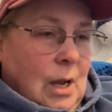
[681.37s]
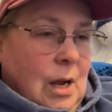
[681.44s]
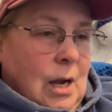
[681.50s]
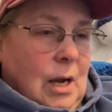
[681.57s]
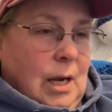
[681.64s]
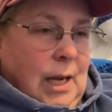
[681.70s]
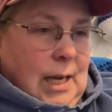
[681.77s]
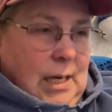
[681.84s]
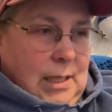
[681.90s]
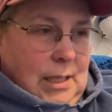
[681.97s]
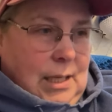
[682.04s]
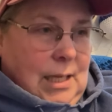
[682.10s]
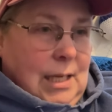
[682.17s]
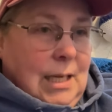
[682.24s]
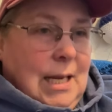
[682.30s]
a
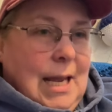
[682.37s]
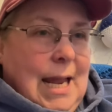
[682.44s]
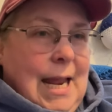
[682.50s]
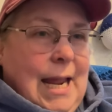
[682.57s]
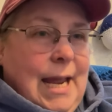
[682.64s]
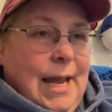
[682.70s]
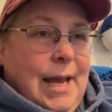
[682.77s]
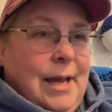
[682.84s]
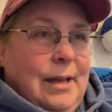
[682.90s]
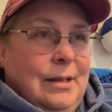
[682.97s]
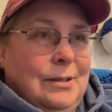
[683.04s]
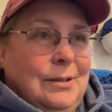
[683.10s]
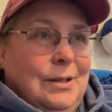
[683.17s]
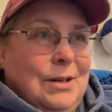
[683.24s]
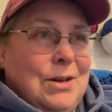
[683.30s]
kidney,
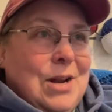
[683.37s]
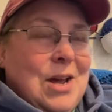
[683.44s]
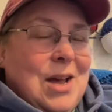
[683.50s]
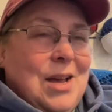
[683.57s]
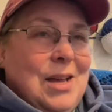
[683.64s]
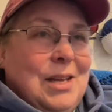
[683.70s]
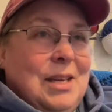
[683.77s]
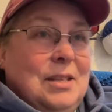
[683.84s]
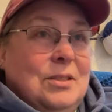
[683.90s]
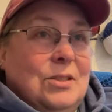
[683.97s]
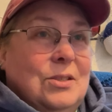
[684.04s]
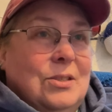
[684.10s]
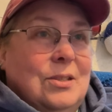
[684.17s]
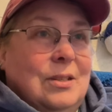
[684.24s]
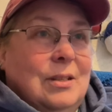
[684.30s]
and uh,
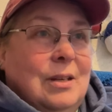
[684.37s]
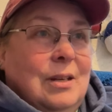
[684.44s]
his